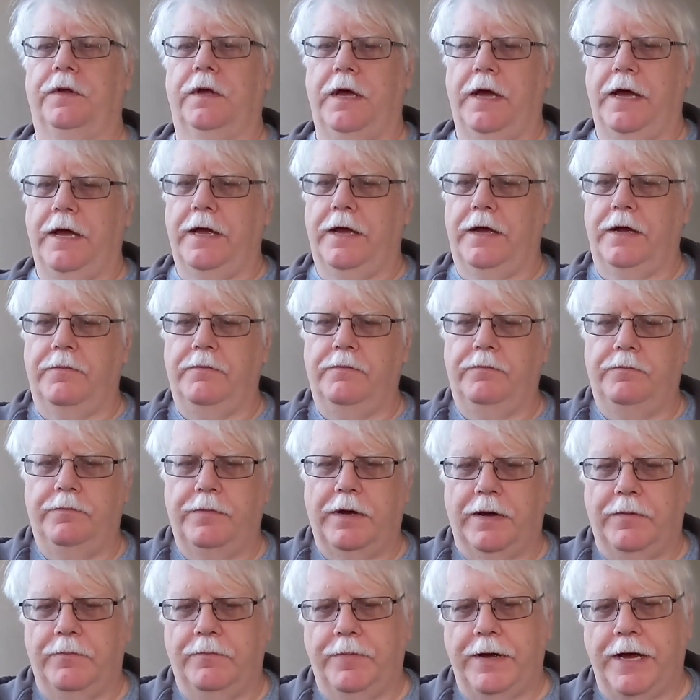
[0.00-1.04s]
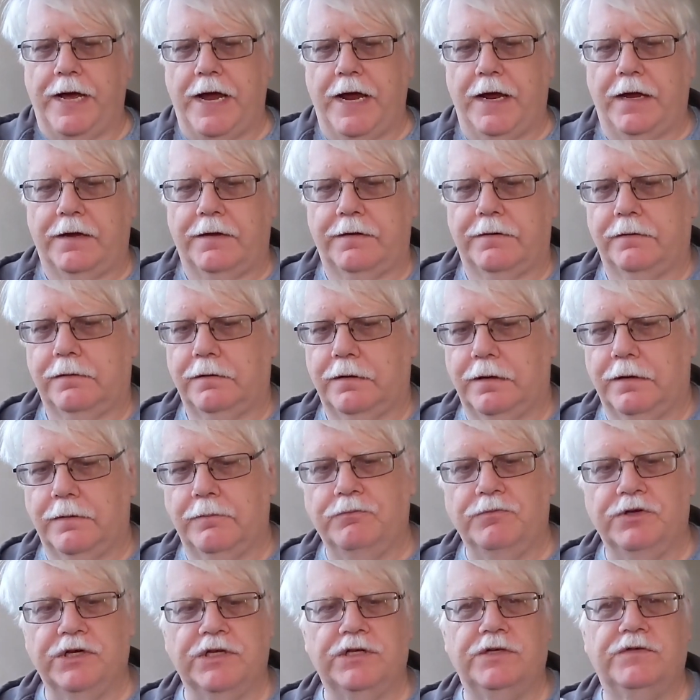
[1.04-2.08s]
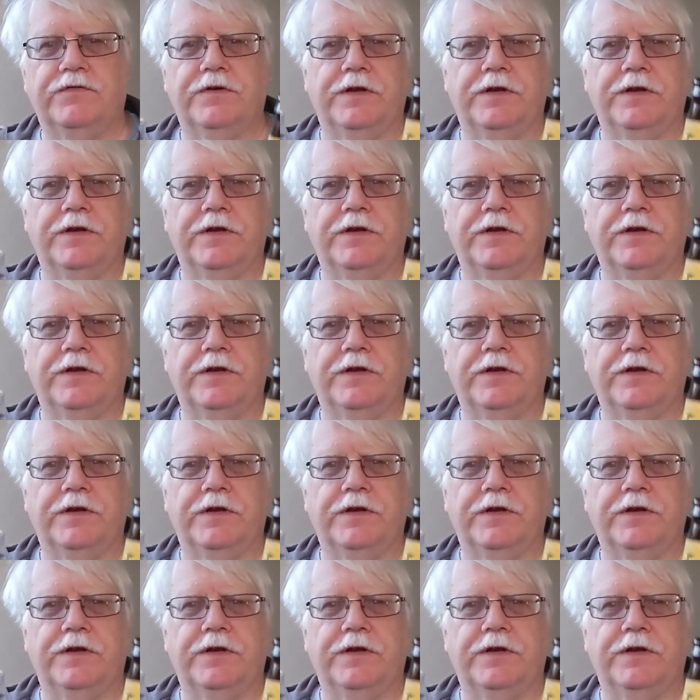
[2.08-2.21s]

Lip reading: Okay, I'm back. I'm just